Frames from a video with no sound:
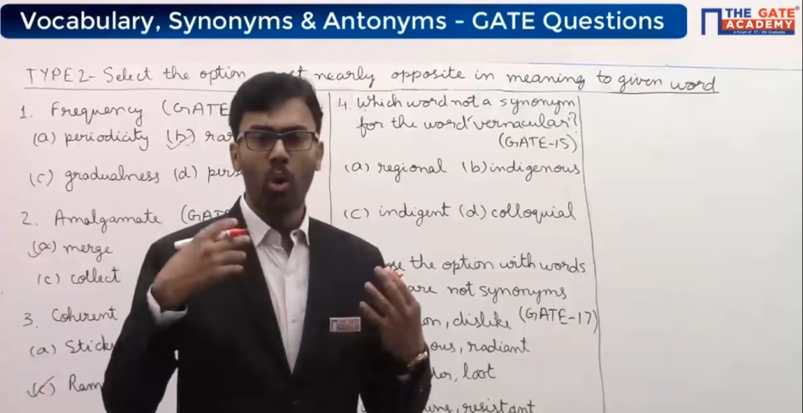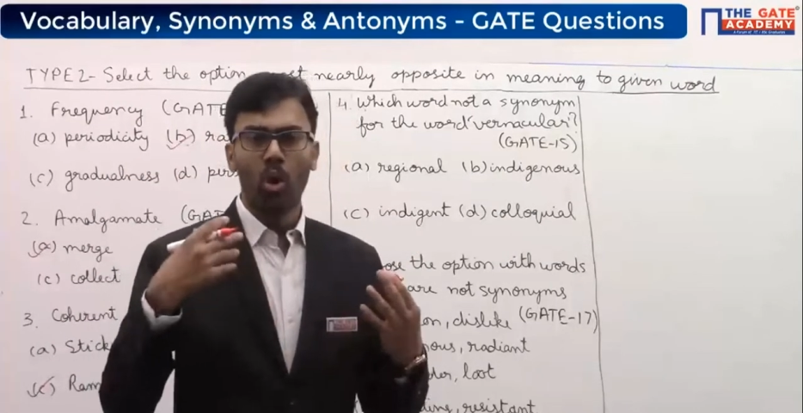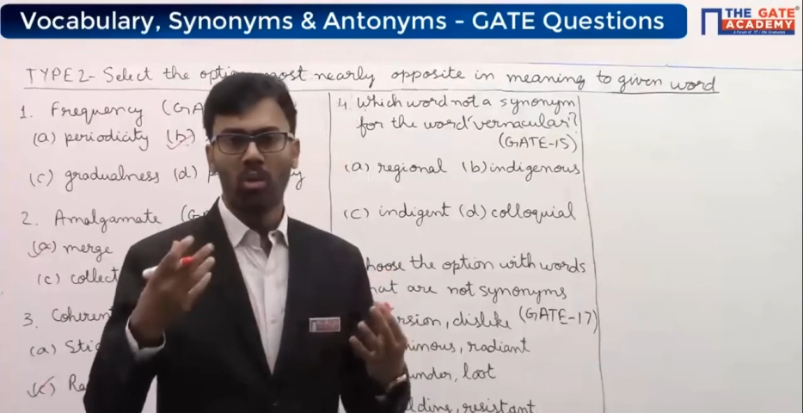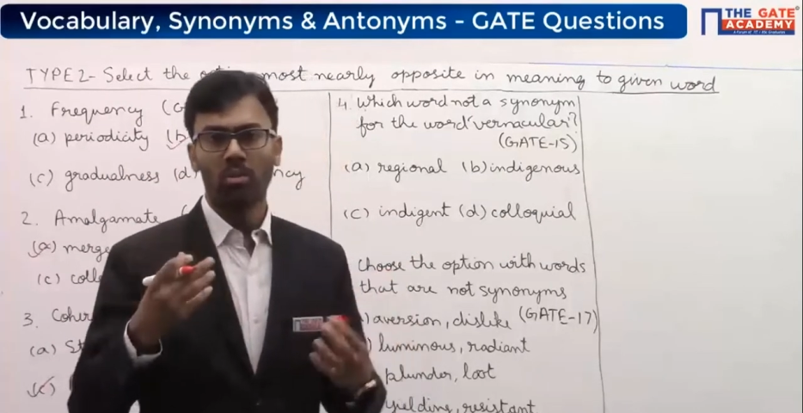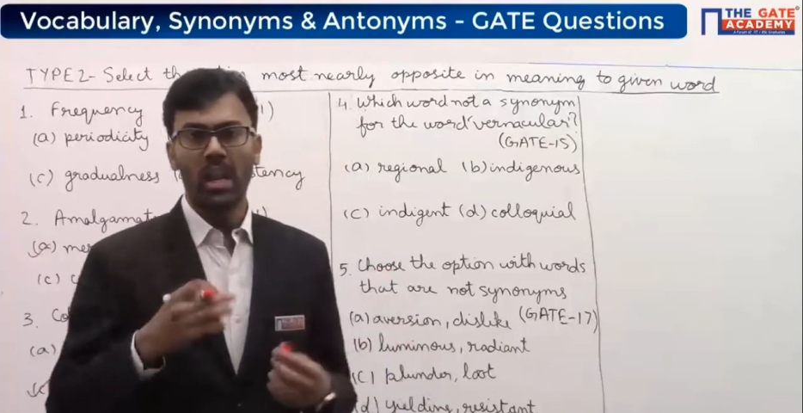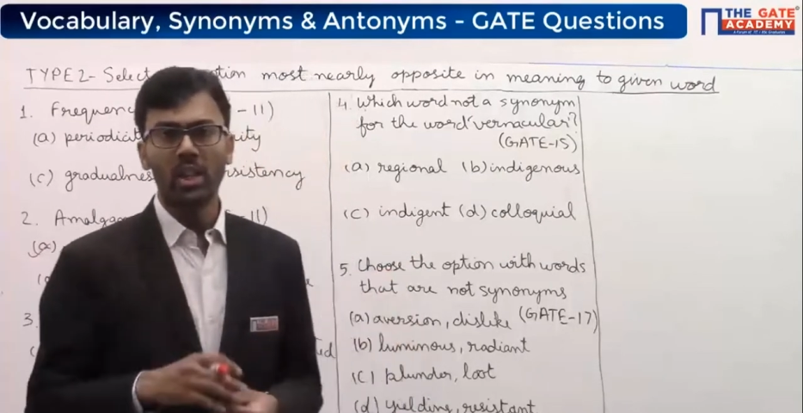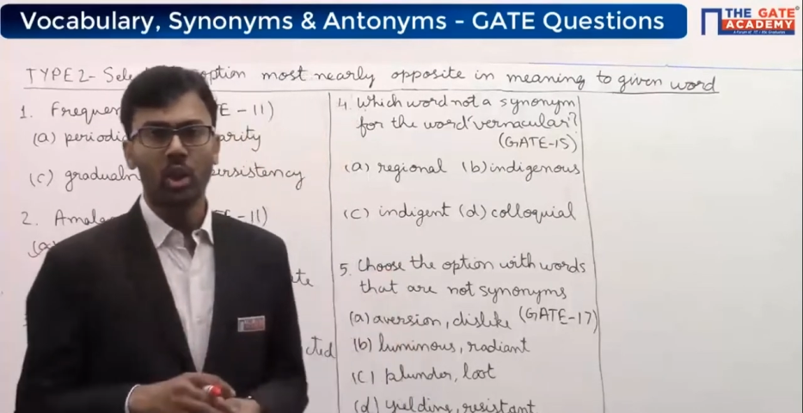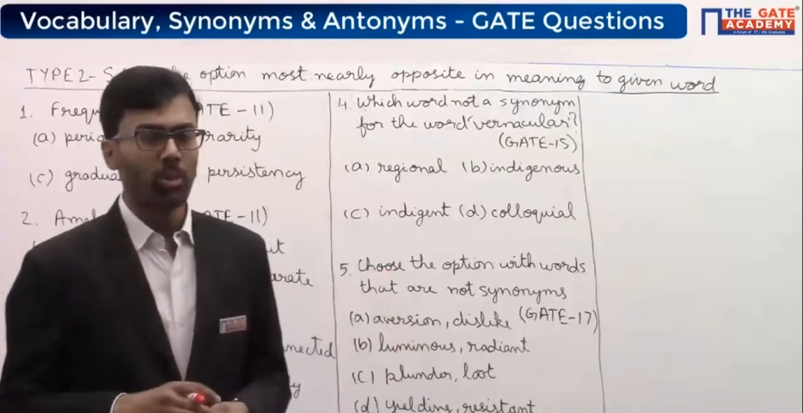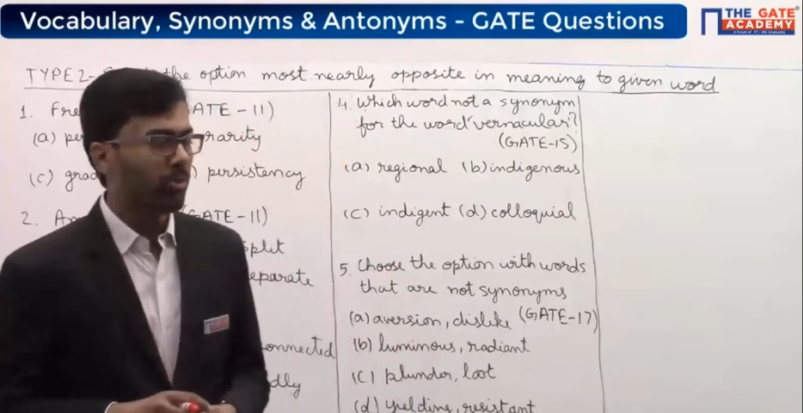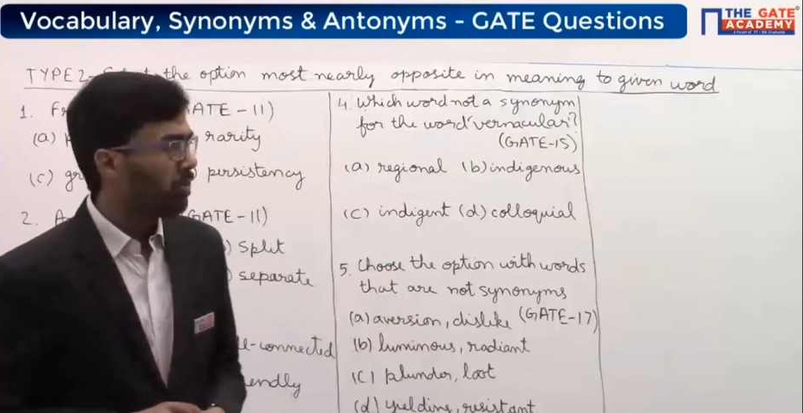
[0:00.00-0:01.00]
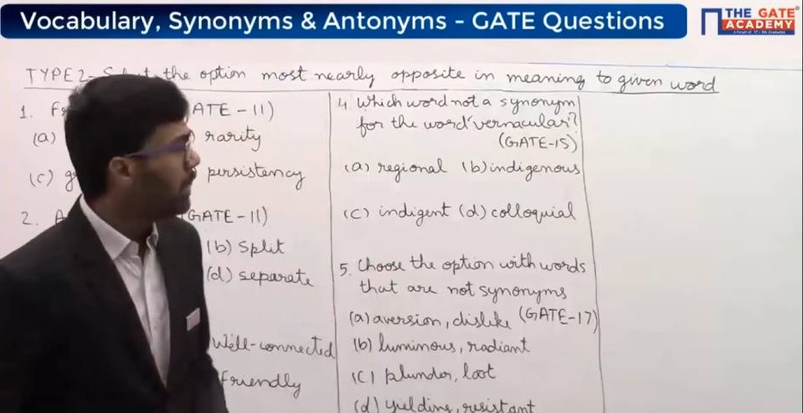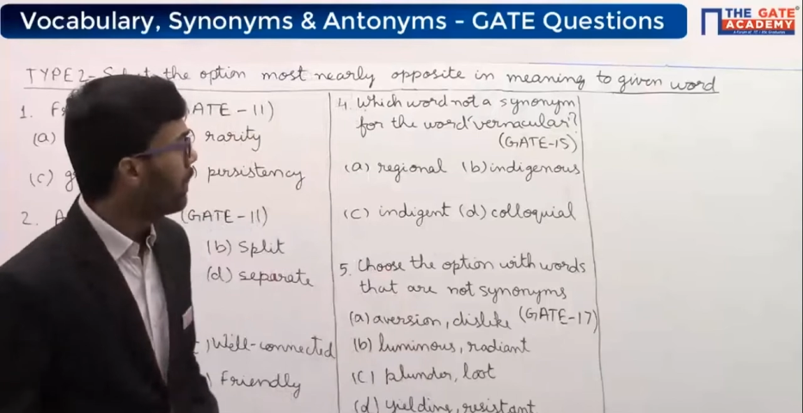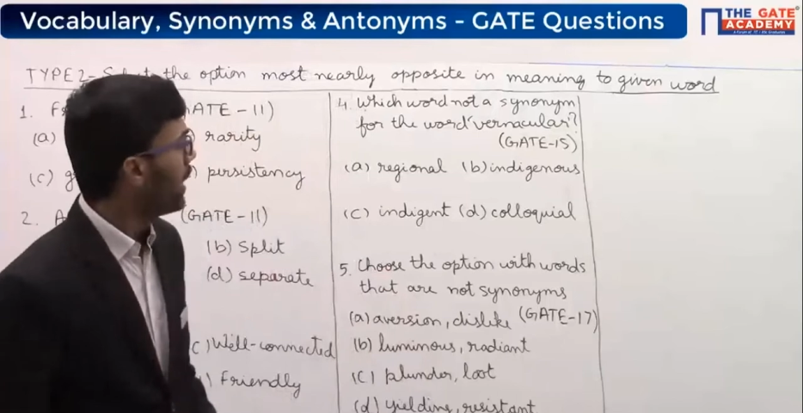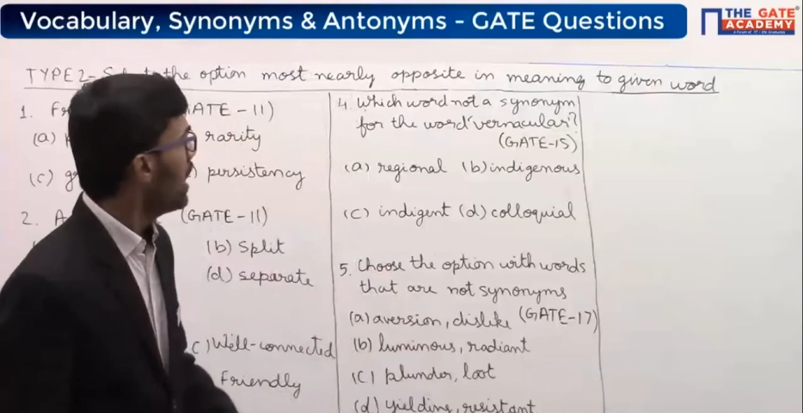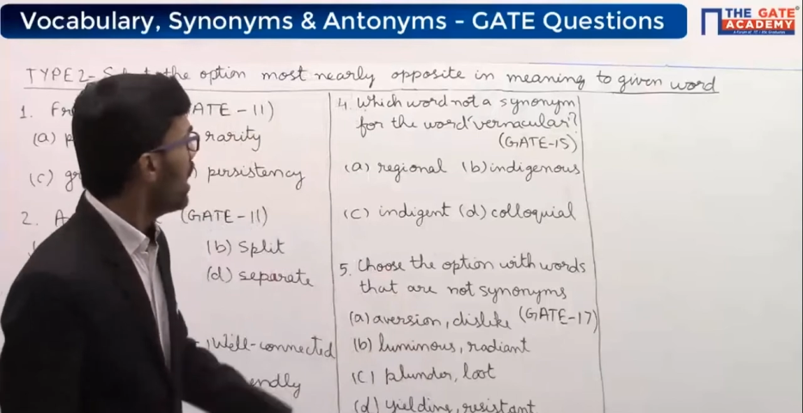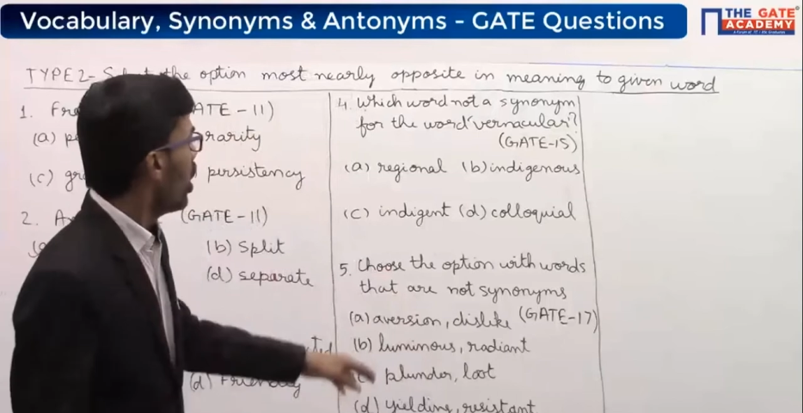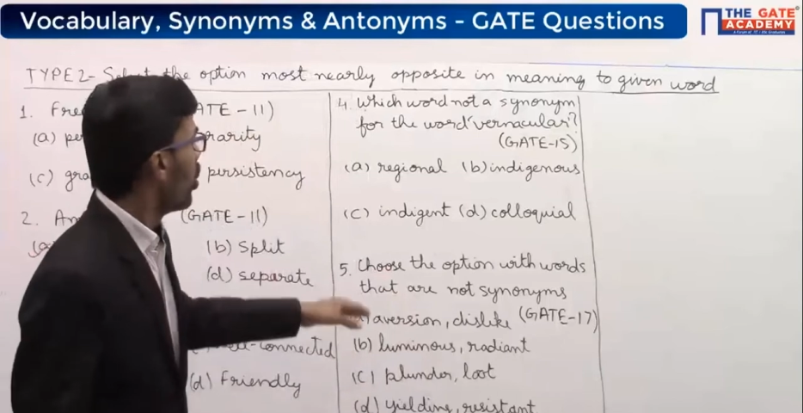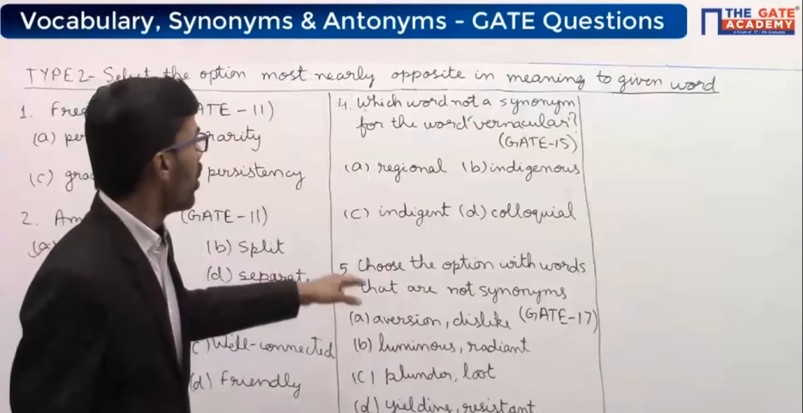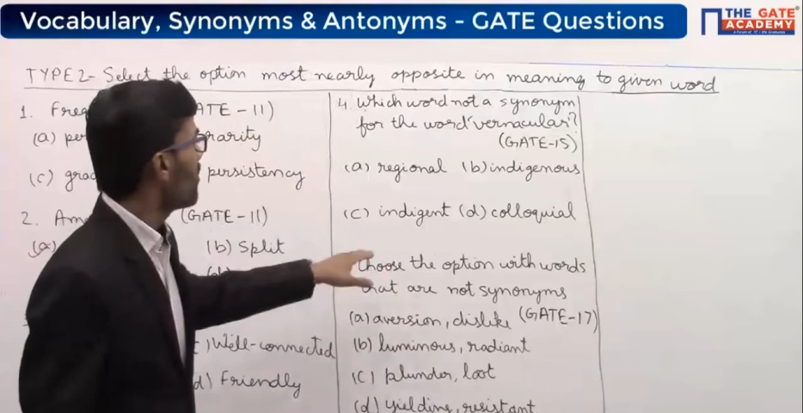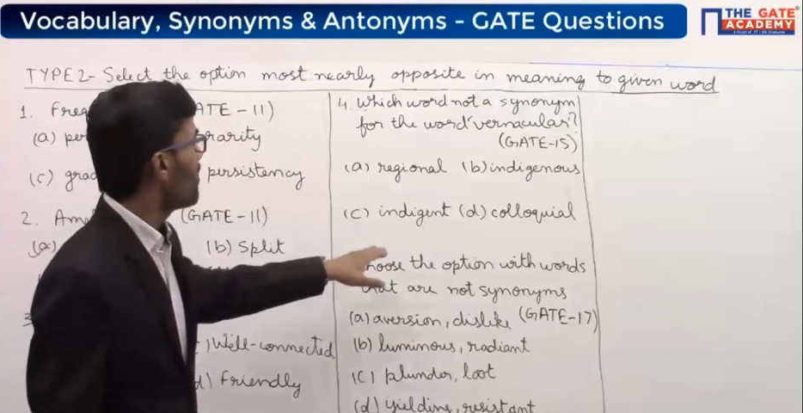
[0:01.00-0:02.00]
of people
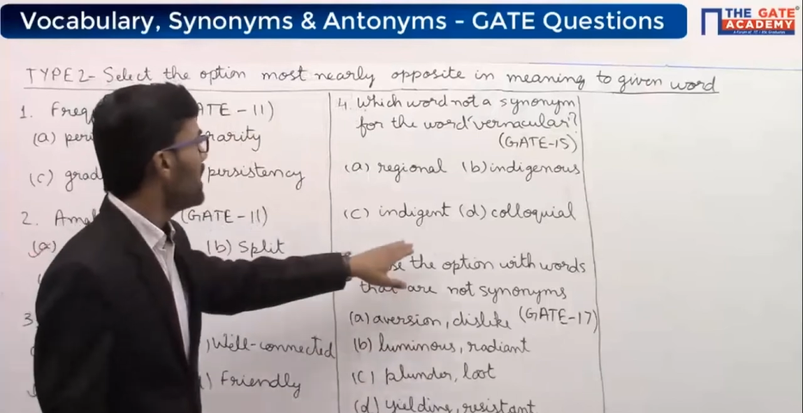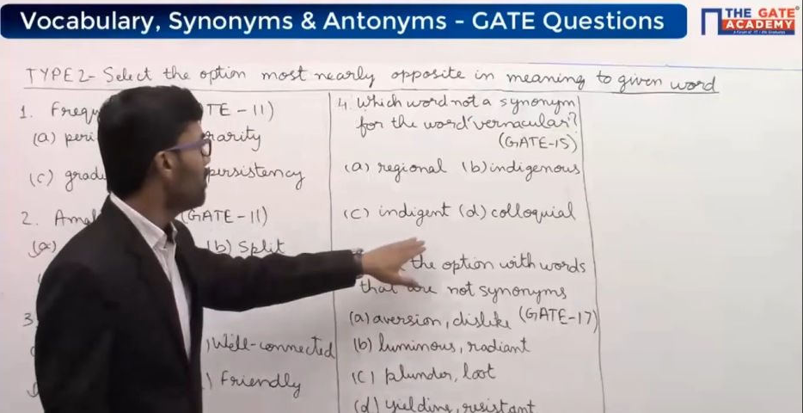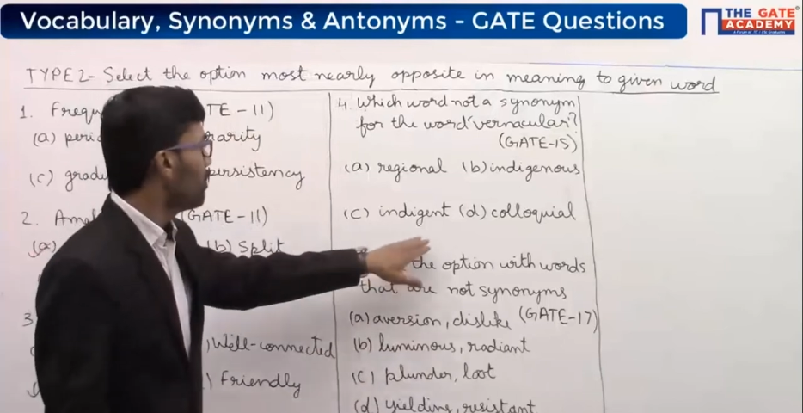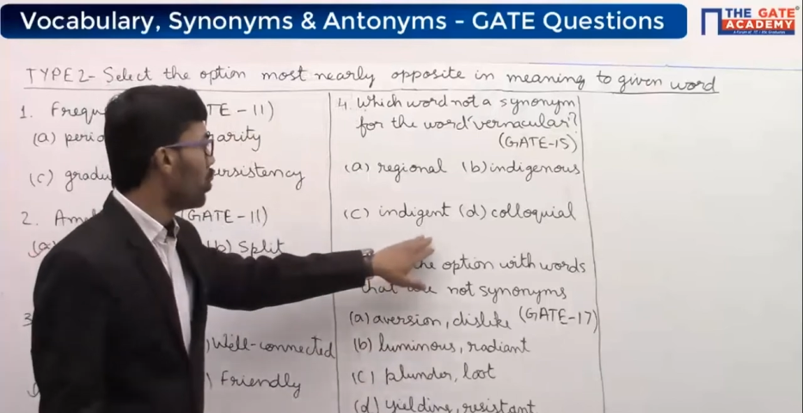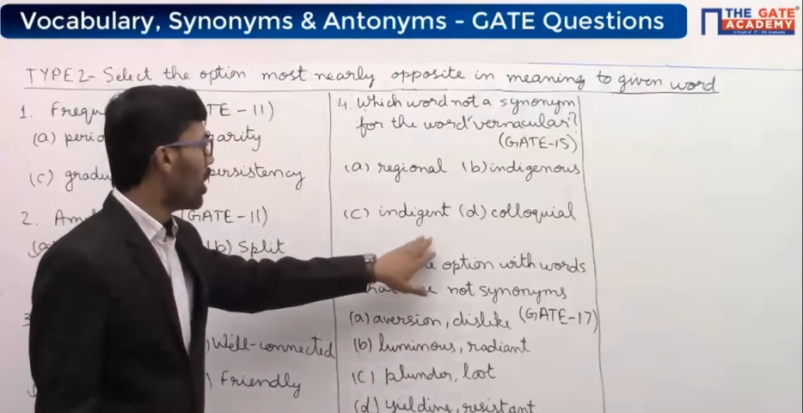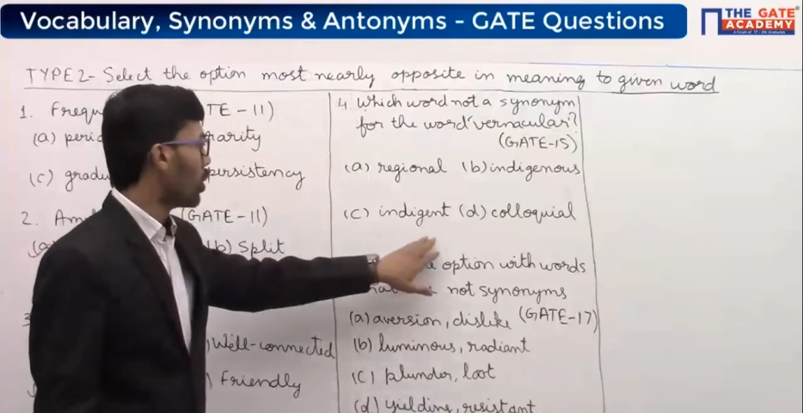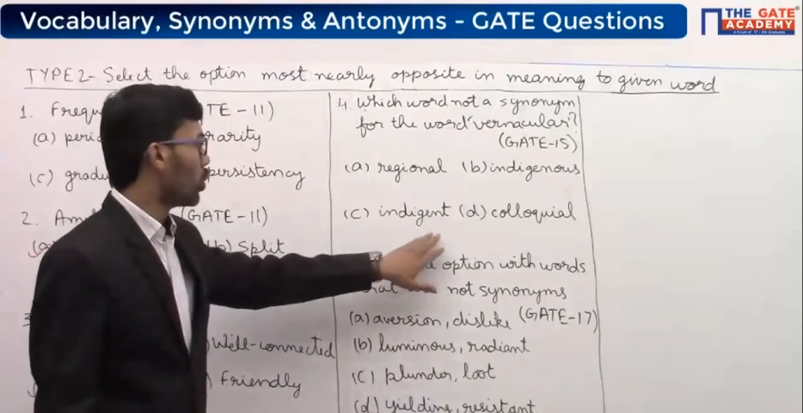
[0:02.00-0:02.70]
who are very poor,